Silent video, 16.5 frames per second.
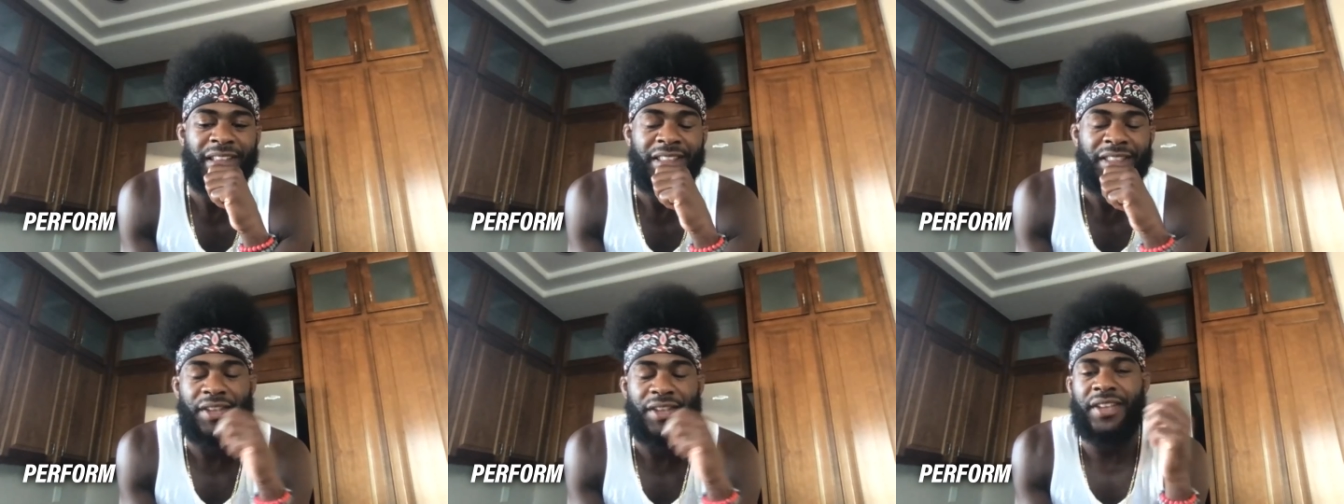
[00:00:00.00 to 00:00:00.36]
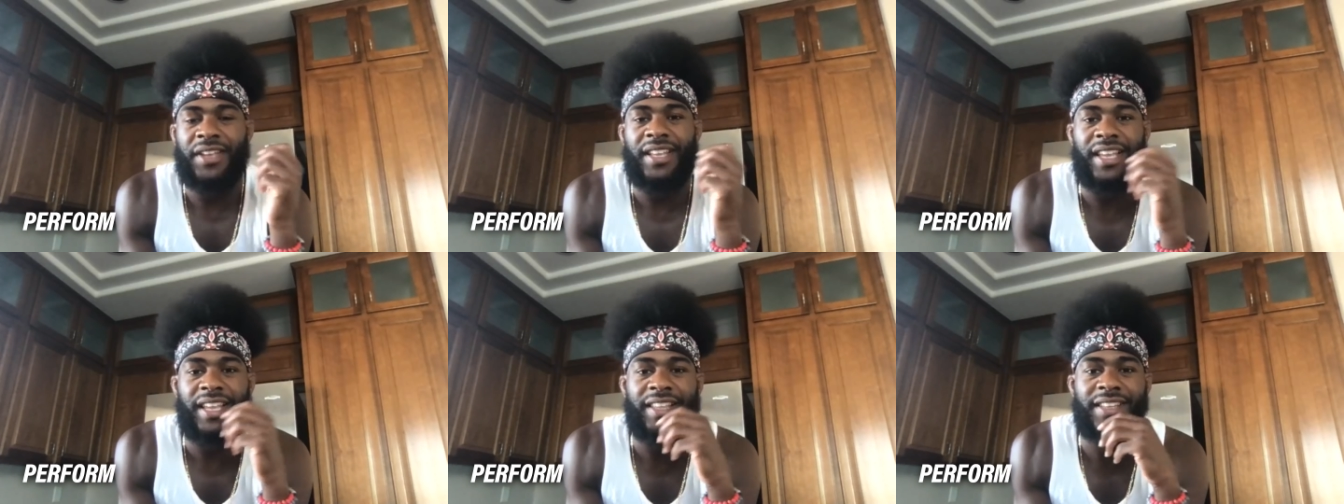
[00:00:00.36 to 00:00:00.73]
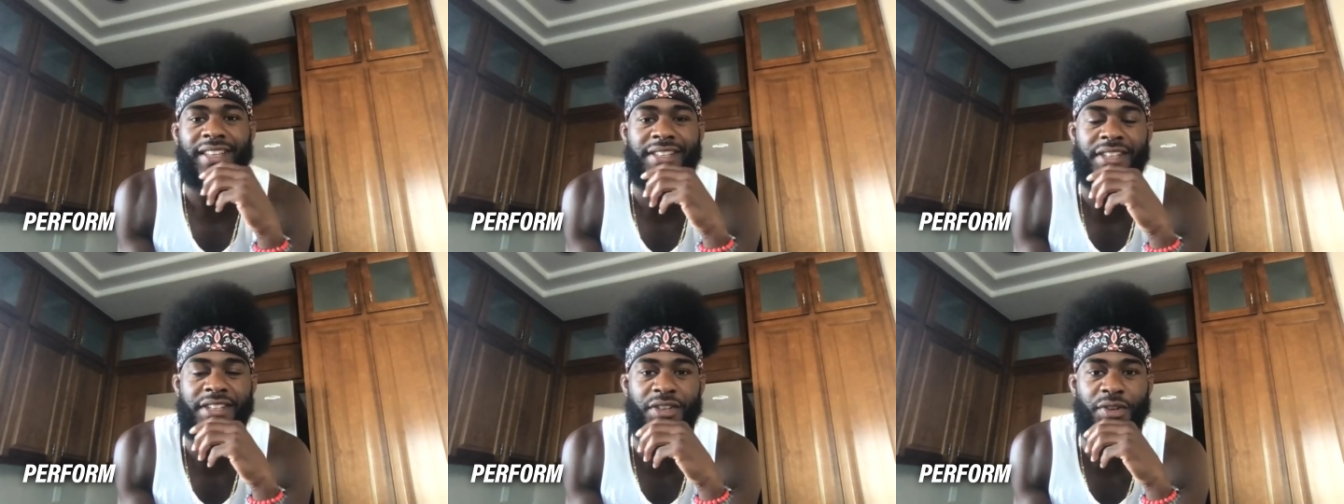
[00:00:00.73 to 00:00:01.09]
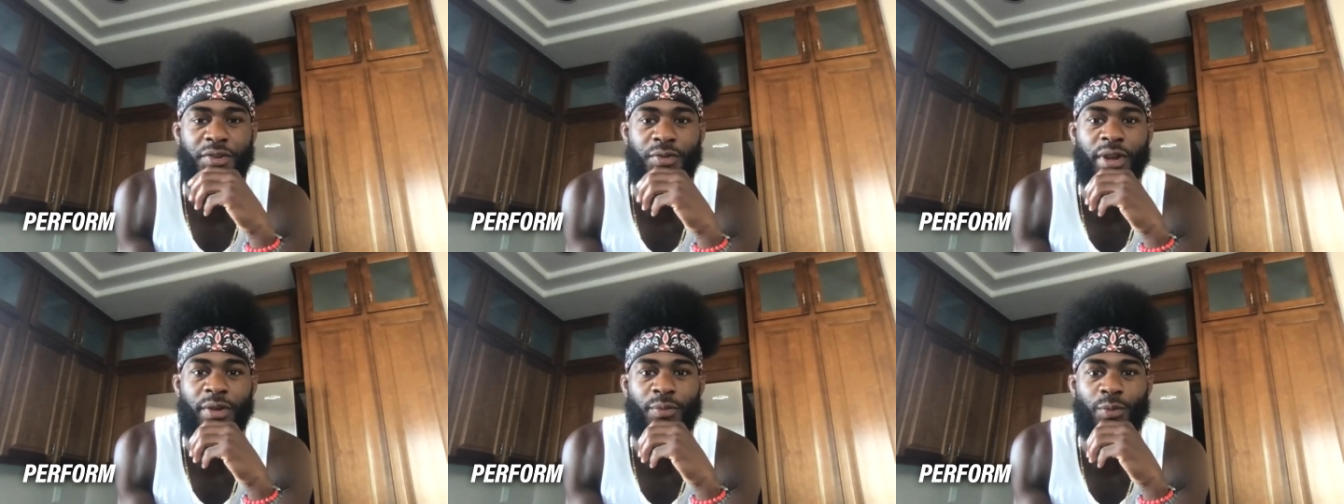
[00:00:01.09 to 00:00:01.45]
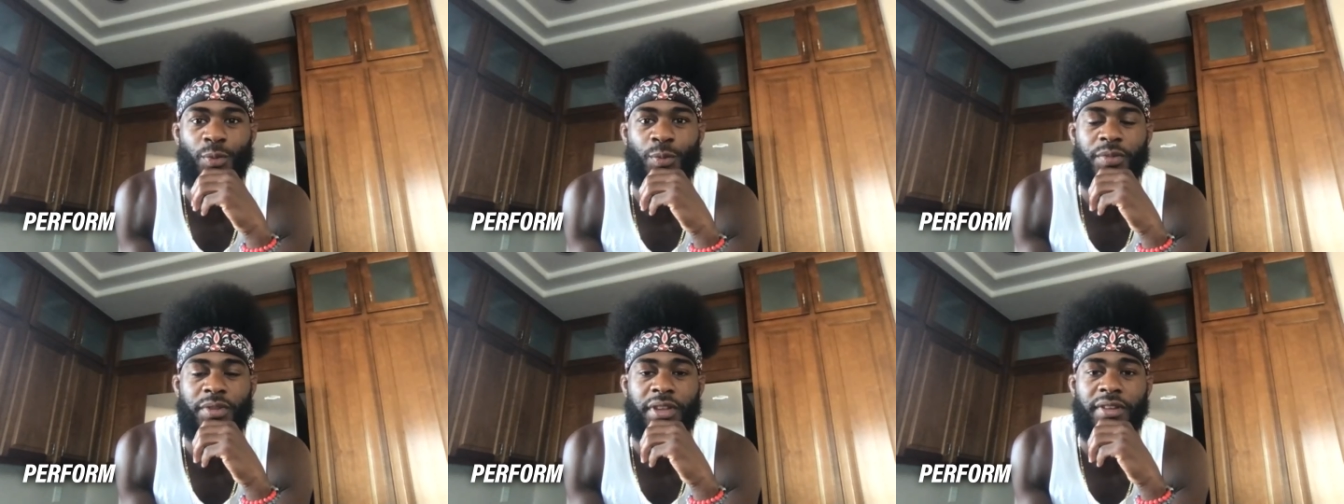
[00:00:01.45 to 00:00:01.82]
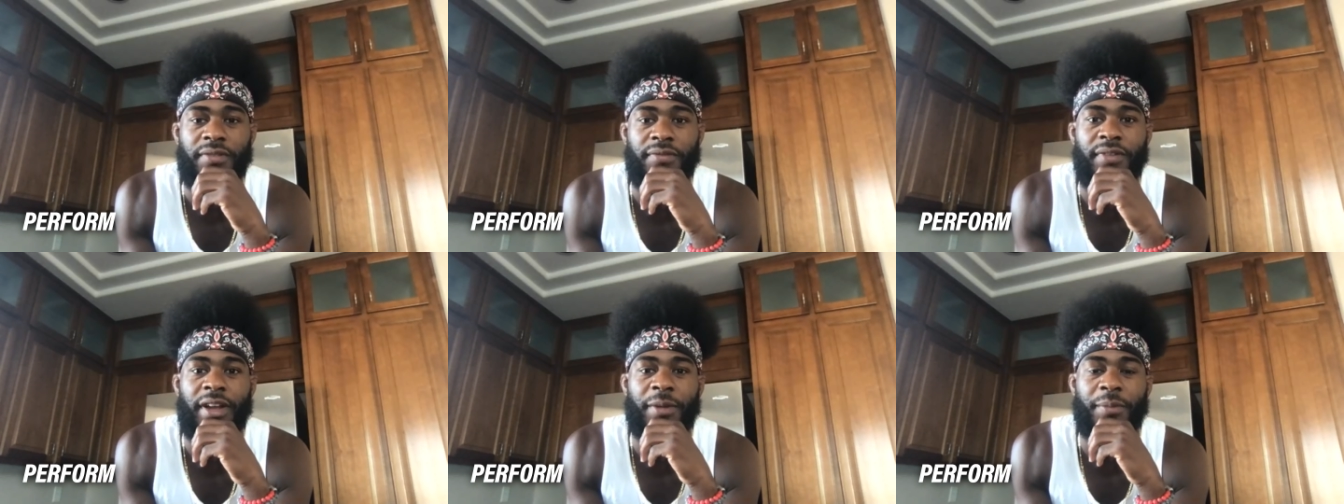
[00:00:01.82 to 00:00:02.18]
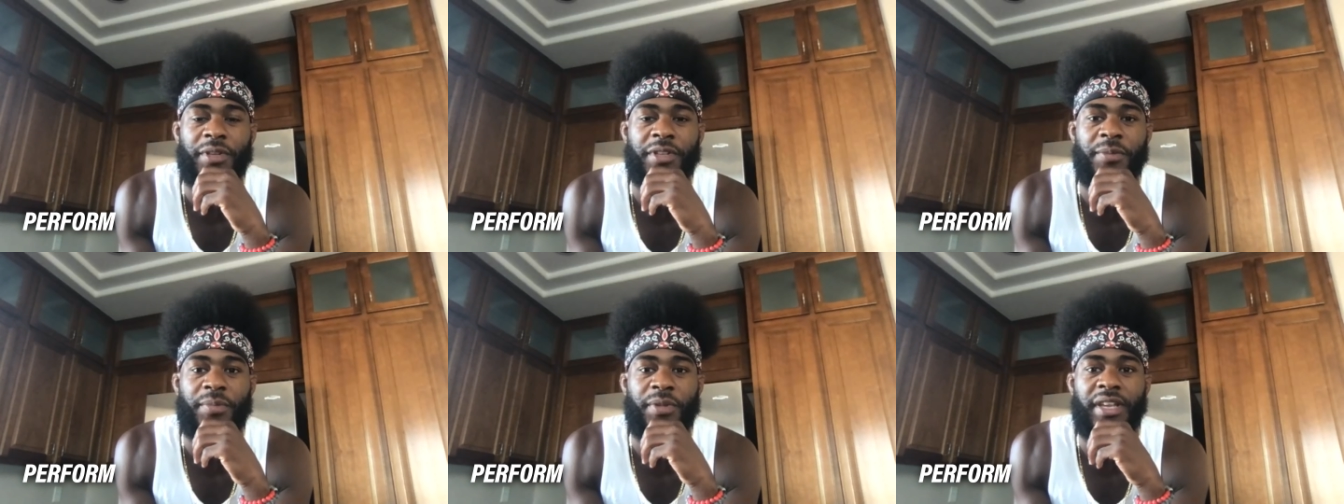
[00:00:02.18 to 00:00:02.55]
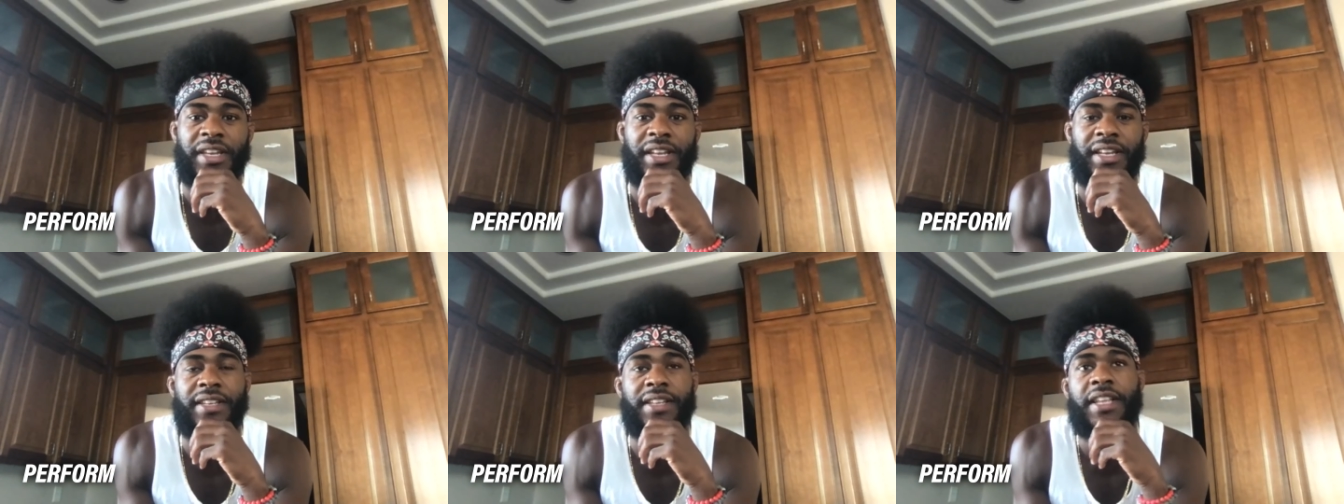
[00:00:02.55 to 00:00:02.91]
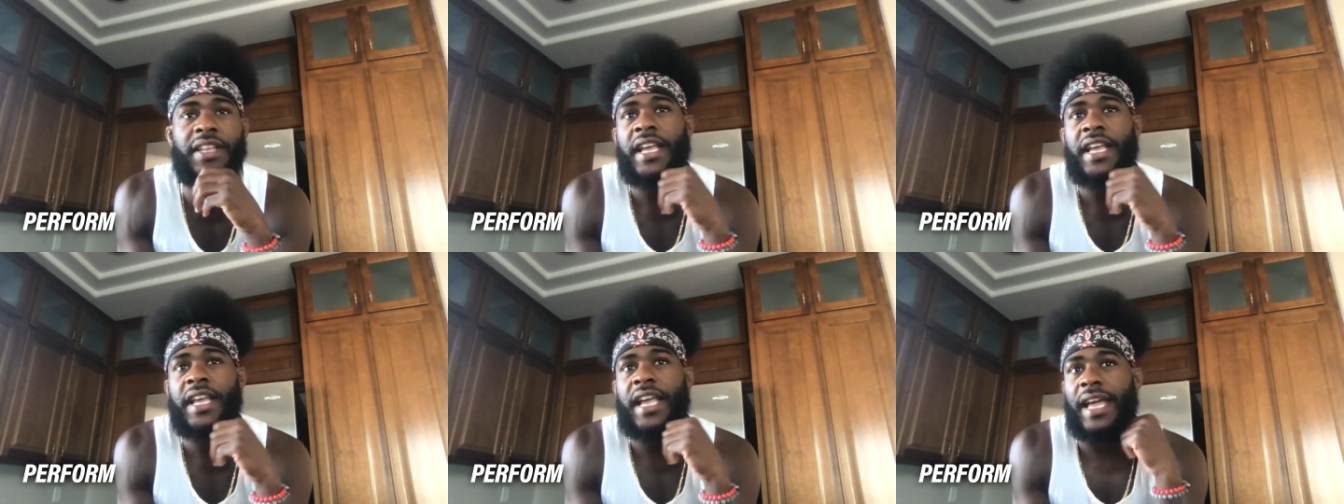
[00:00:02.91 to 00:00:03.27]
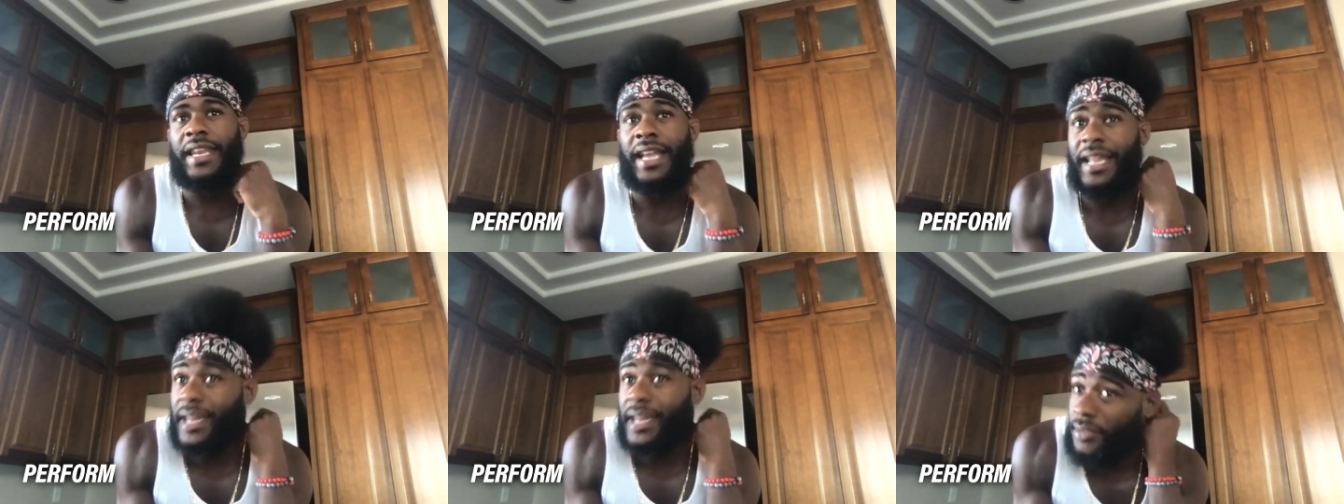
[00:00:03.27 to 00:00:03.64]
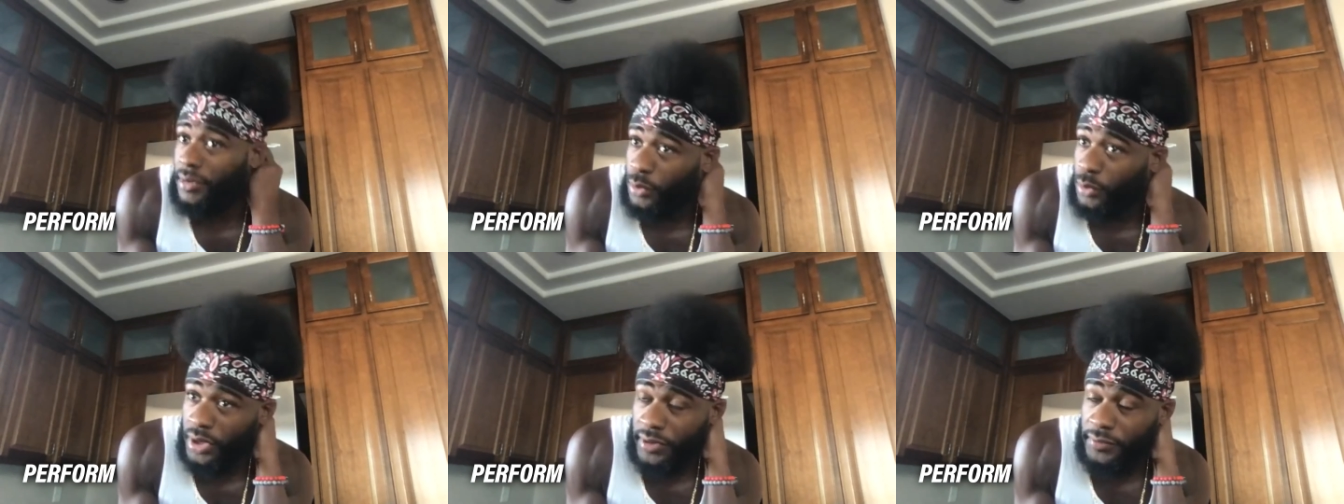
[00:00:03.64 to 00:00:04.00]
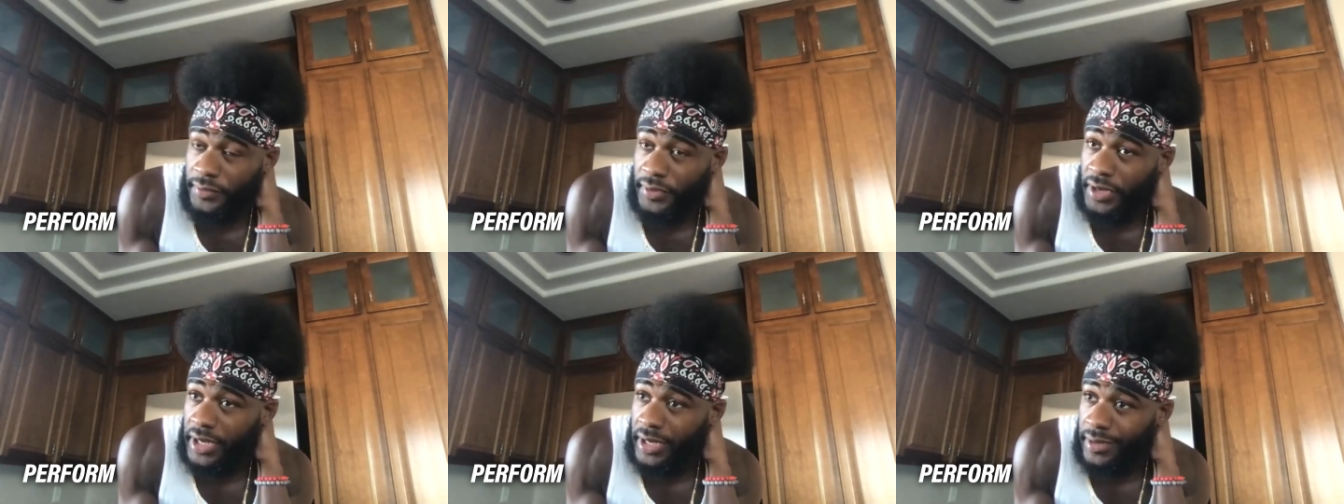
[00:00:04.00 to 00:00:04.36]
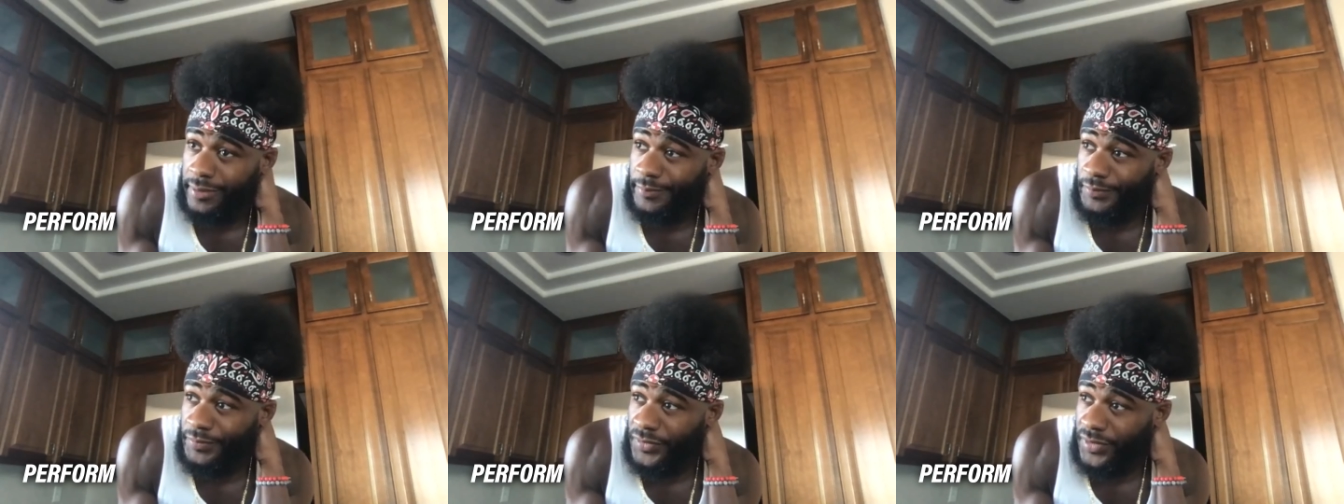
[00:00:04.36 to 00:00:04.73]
it's just a great room and environment to be in, and not everyone could fit in.